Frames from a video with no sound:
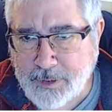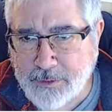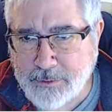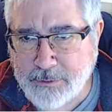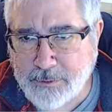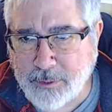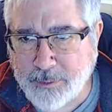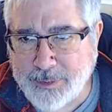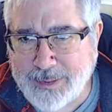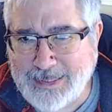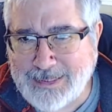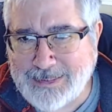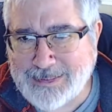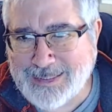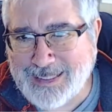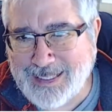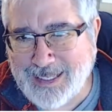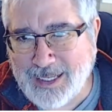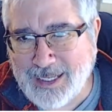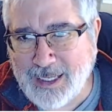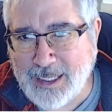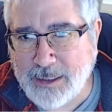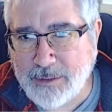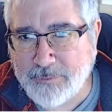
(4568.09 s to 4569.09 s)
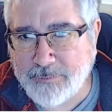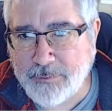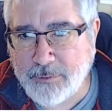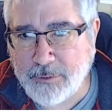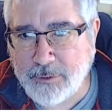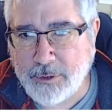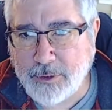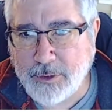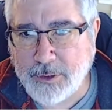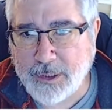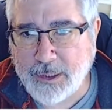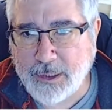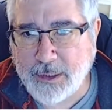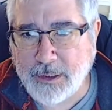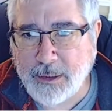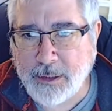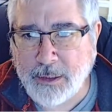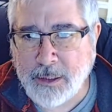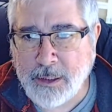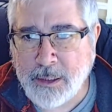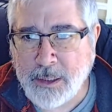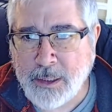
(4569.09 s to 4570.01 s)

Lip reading: So he's kind of learning